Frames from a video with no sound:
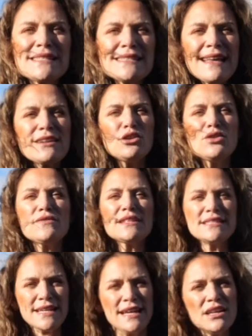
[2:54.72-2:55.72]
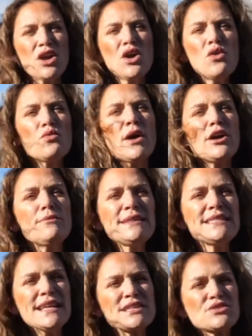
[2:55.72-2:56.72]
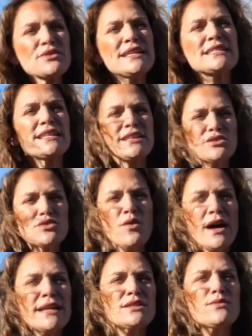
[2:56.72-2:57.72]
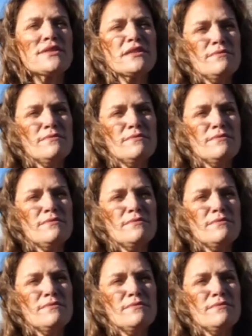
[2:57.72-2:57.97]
settle the state, Wyoming's history is intertwined with